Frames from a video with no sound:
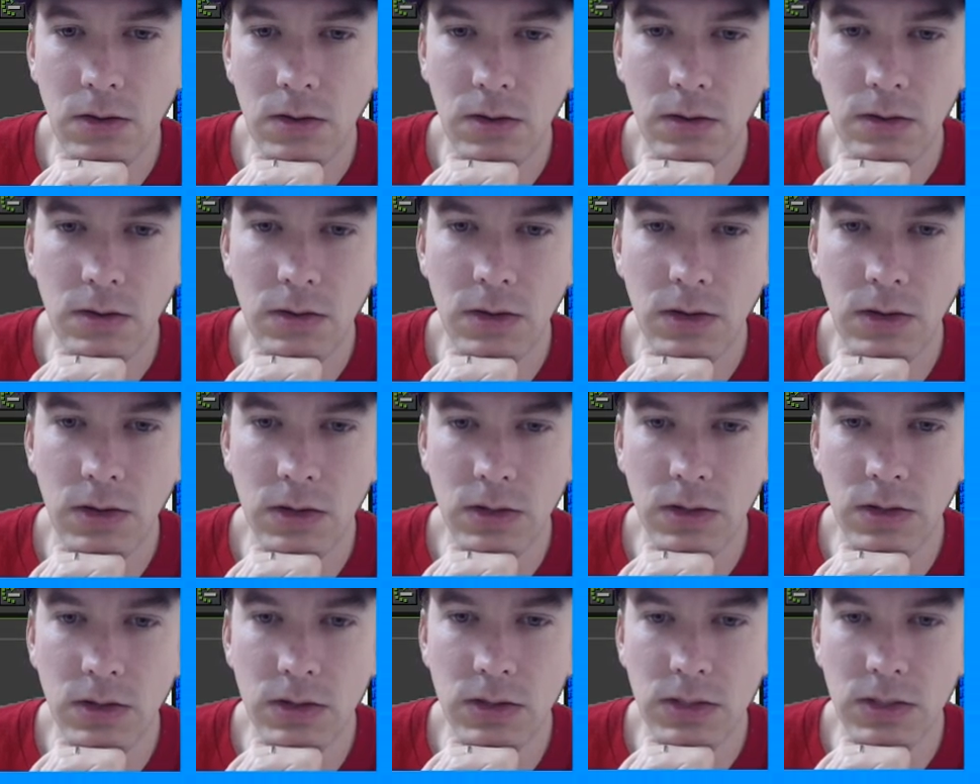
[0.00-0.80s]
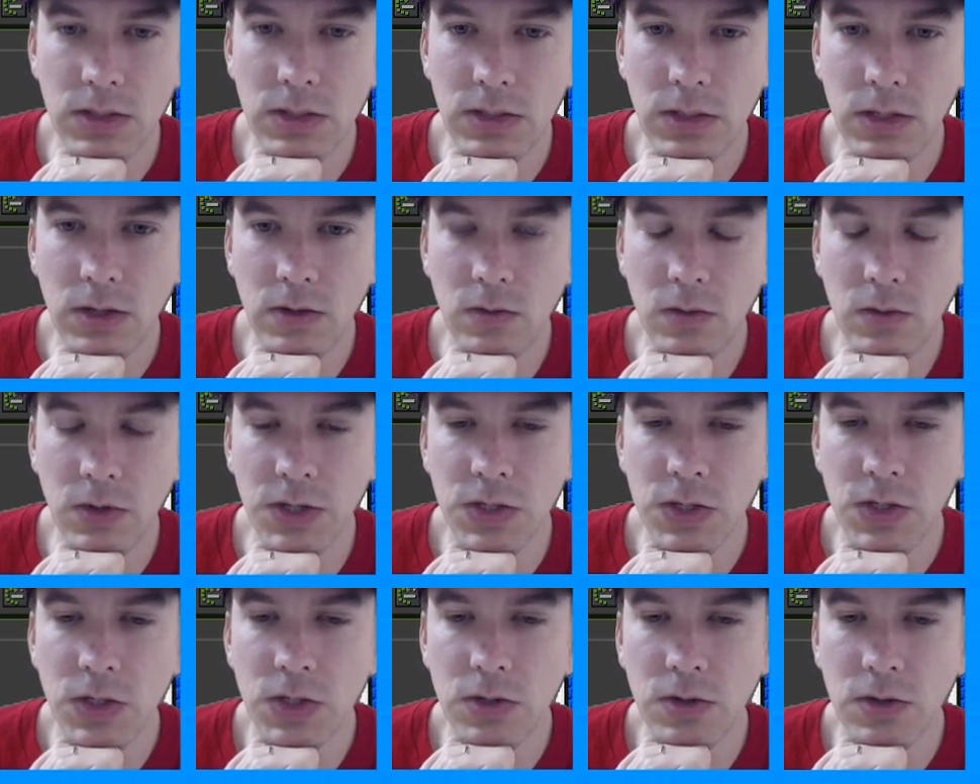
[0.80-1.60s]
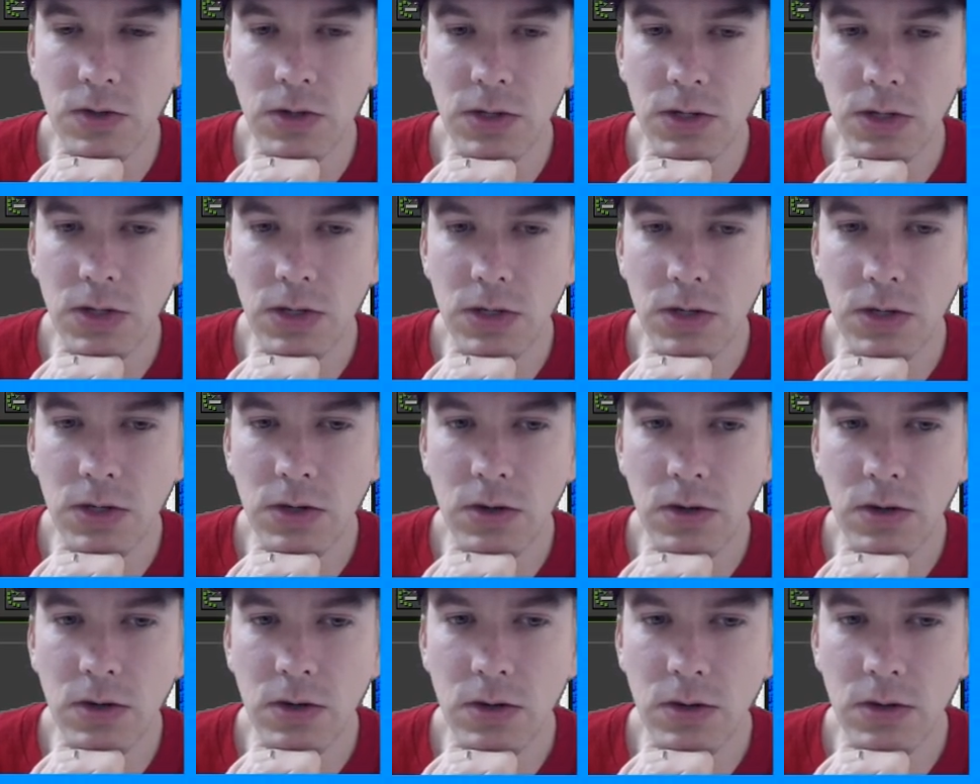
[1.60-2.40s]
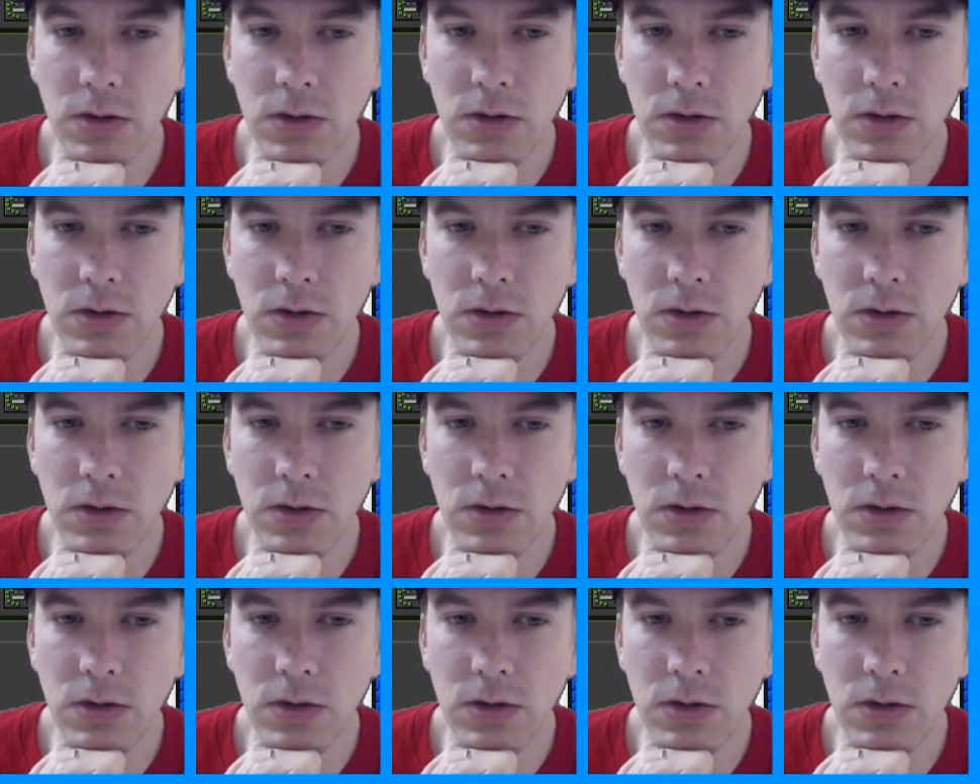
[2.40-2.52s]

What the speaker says: That gets set when I start here.